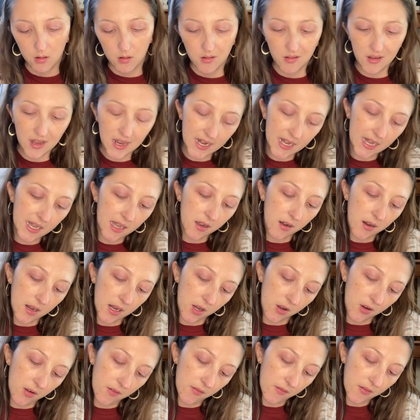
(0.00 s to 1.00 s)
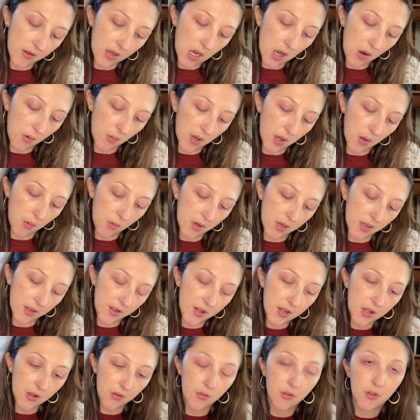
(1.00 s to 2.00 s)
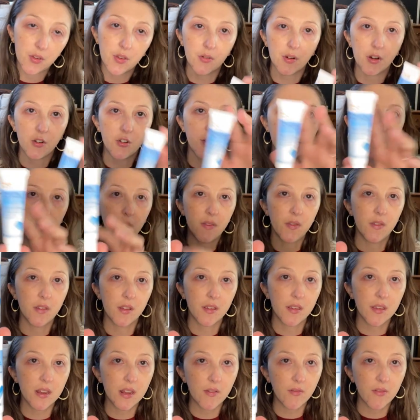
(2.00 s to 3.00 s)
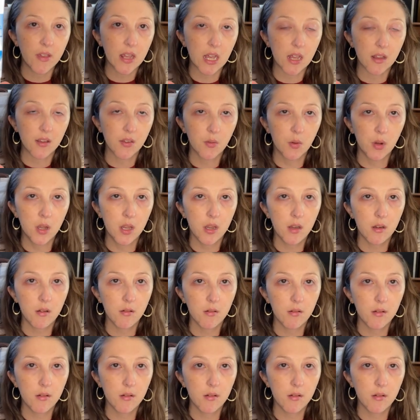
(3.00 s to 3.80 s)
I couldn't figure out what I wanted to use, so I just bought this CVS one.